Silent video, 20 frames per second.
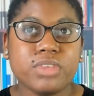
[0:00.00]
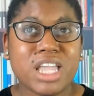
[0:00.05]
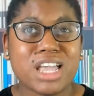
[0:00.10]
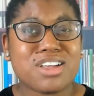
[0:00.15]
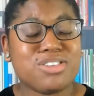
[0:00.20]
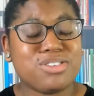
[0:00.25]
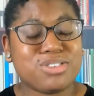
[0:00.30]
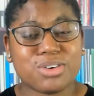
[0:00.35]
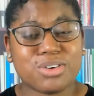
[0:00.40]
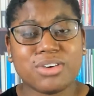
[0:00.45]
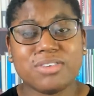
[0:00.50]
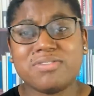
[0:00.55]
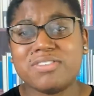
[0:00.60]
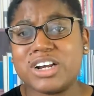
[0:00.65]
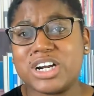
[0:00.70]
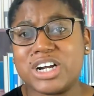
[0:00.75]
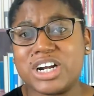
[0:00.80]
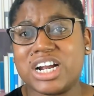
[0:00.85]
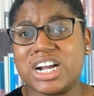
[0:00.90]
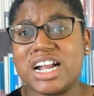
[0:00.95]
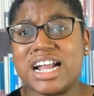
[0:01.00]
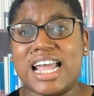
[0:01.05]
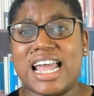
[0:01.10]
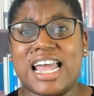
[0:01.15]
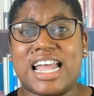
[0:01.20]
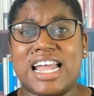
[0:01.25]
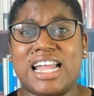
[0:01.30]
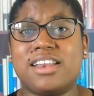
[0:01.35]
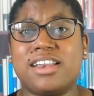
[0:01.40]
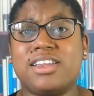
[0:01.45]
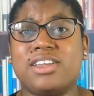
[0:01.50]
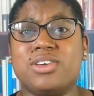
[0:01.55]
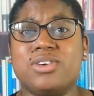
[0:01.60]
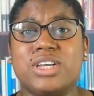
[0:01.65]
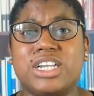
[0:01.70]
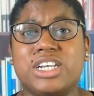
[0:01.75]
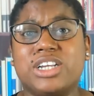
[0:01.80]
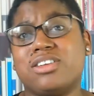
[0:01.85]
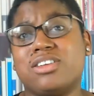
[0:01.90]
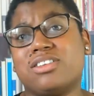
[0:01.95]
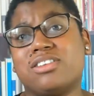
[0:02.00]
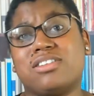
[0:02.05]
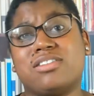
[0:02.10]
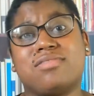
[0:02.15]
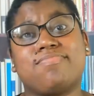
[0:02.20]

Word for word: scrivener and you can just